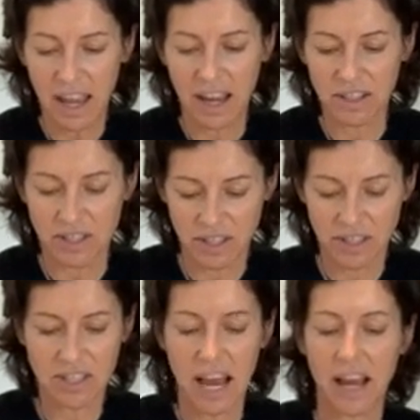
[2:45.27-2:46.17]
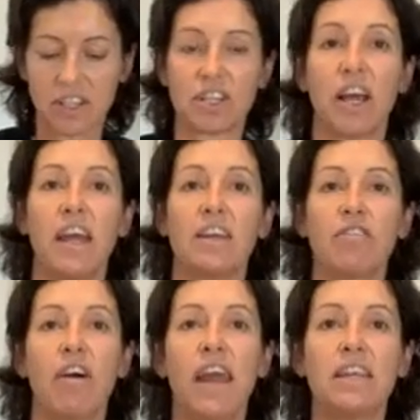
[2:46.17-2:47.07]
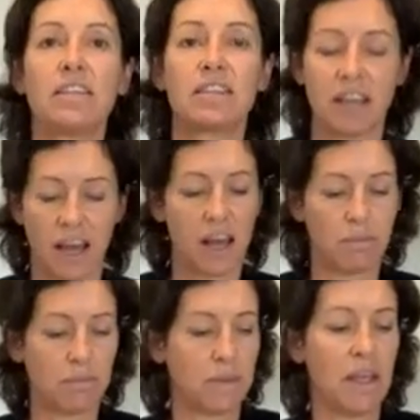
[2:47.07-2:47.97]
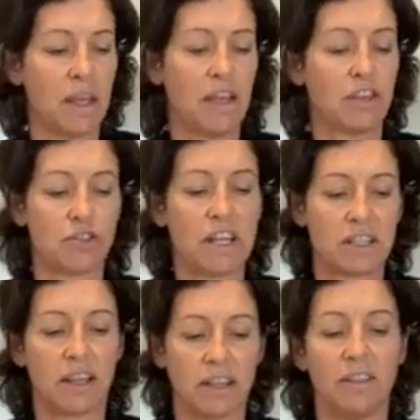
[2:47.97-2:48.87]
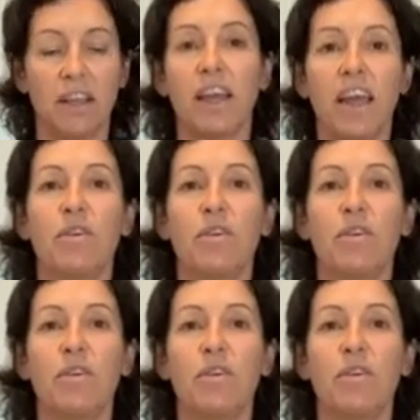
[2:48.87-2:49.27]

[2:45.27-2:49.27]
it is such a great dressing.